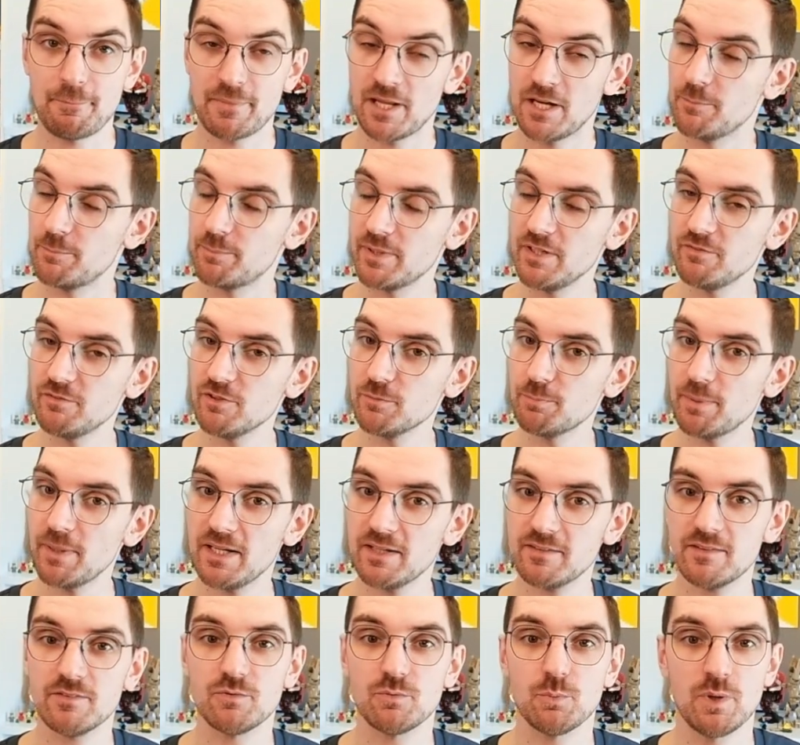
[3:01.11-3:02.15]
A preview
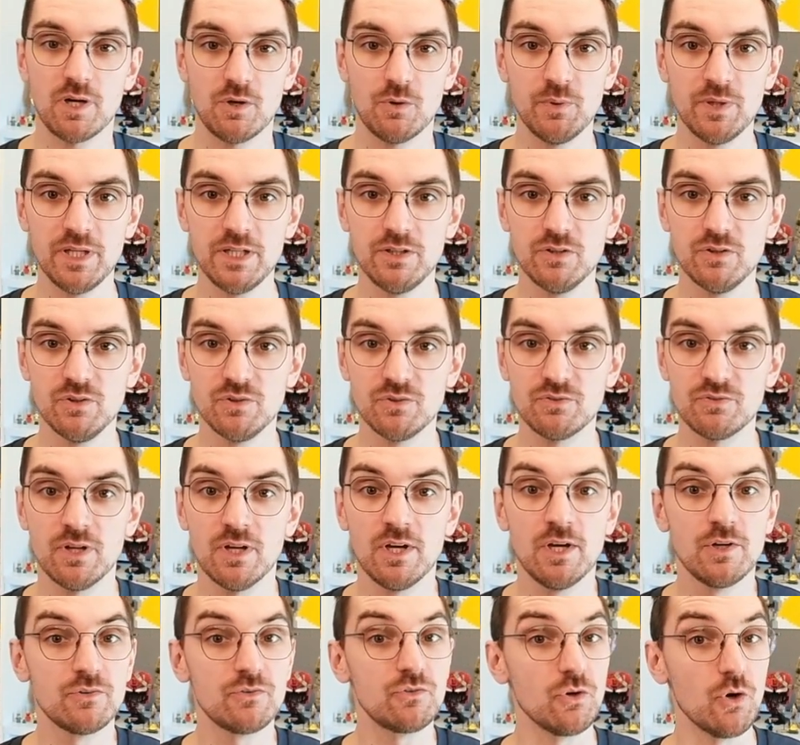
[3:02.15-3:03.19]
pad is what we use
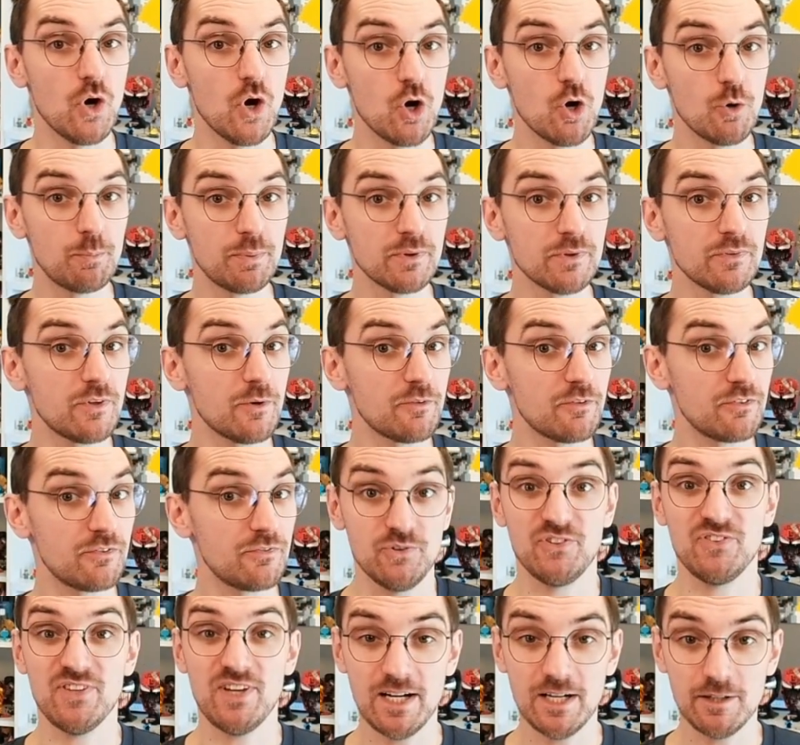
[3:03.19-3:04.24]
to open the
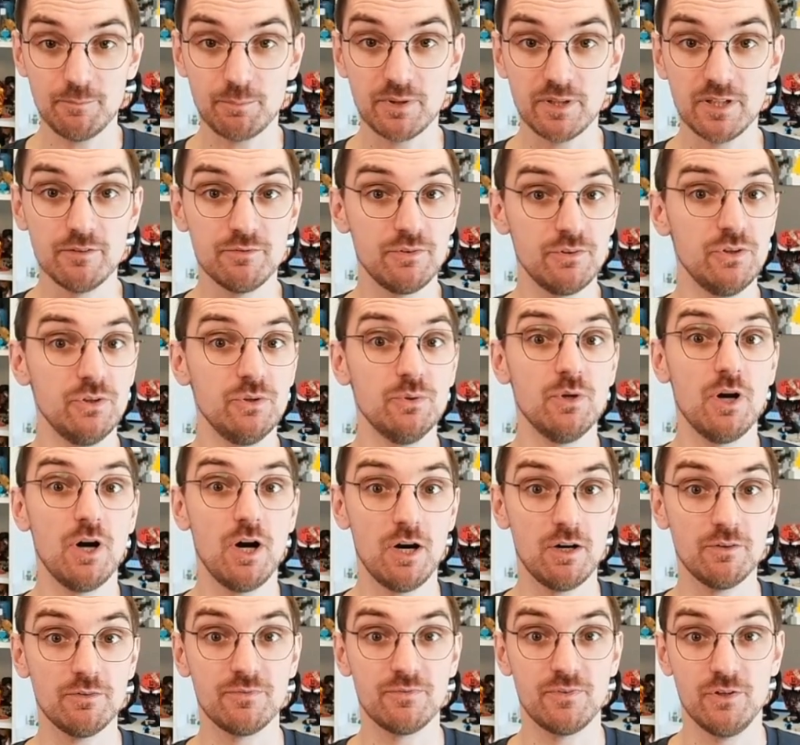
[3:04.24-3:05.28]
site preview
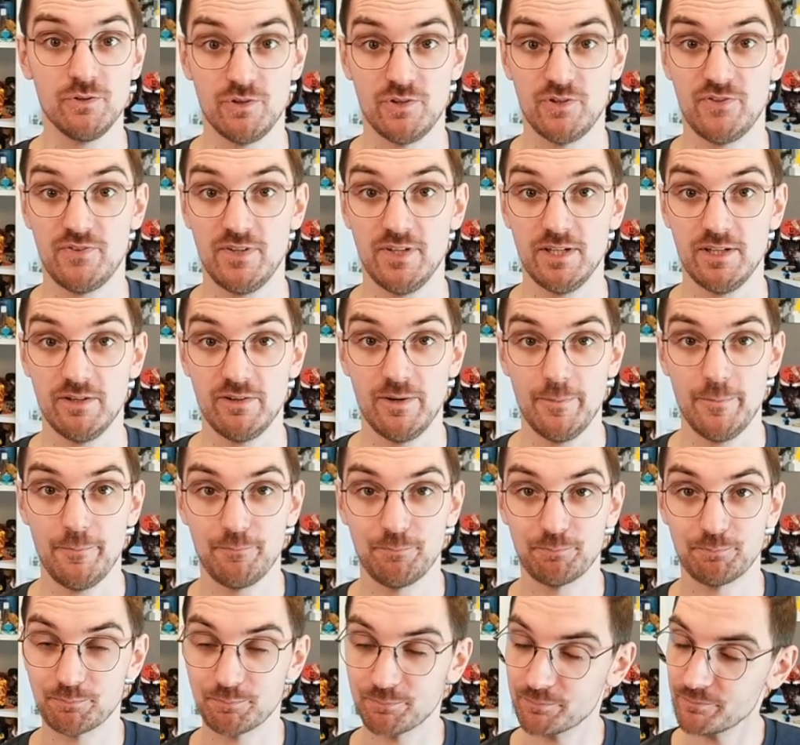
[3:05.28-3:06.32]
of your sticker.
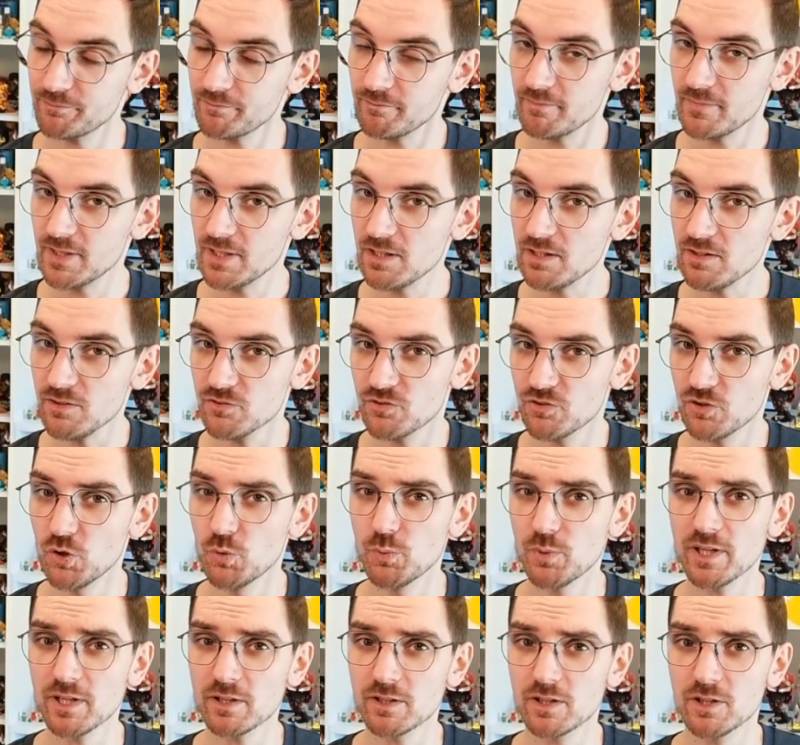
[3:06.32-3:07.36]
So
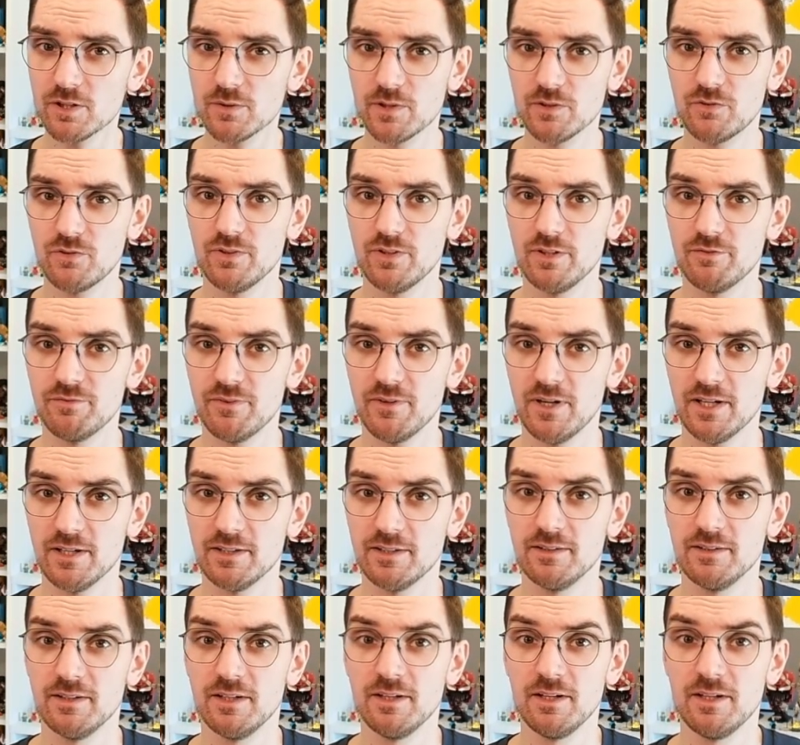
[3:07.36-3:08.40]
we are going to
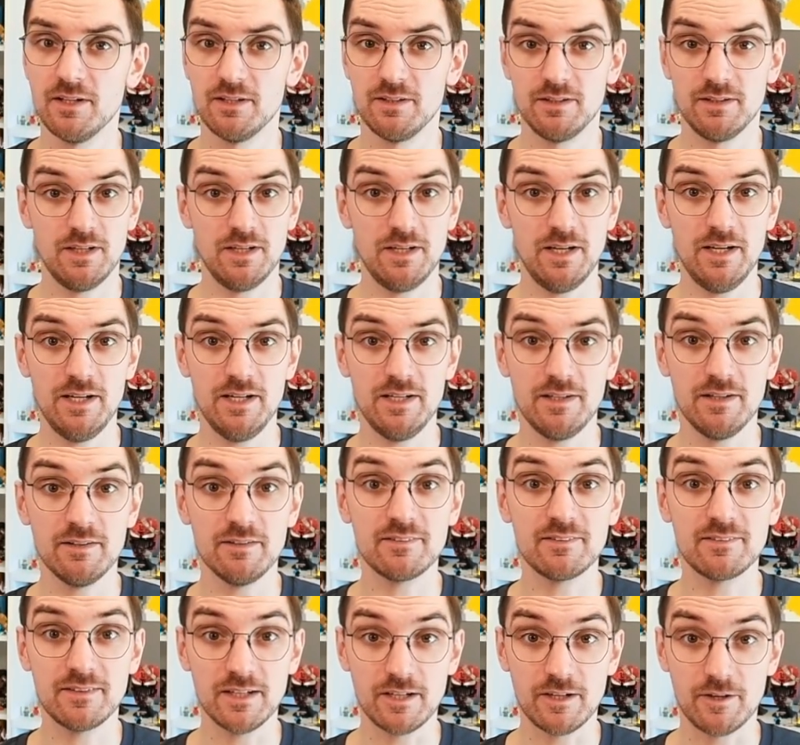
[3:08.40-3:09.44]
define a
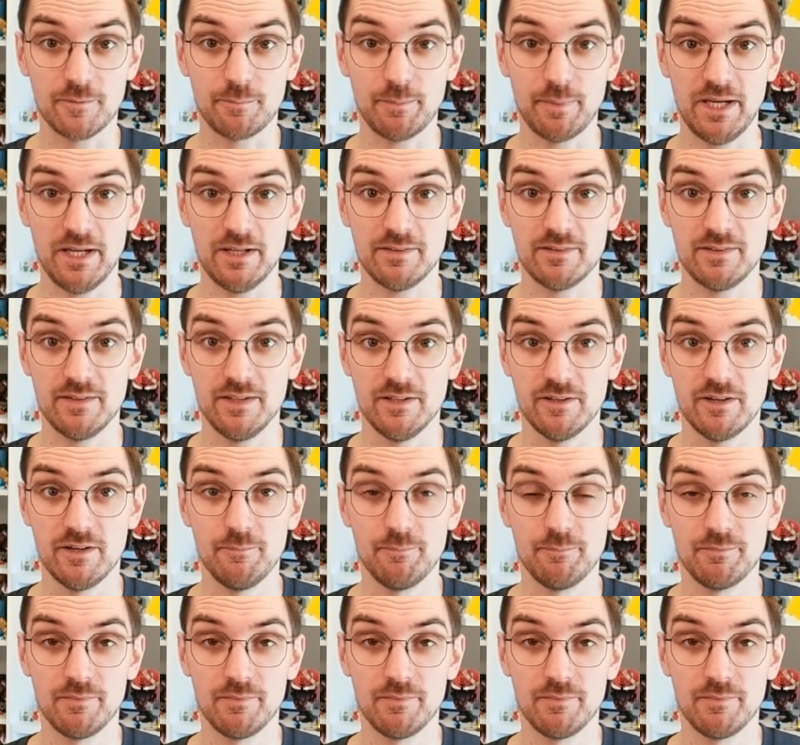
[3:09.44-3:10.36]
sticker pad here.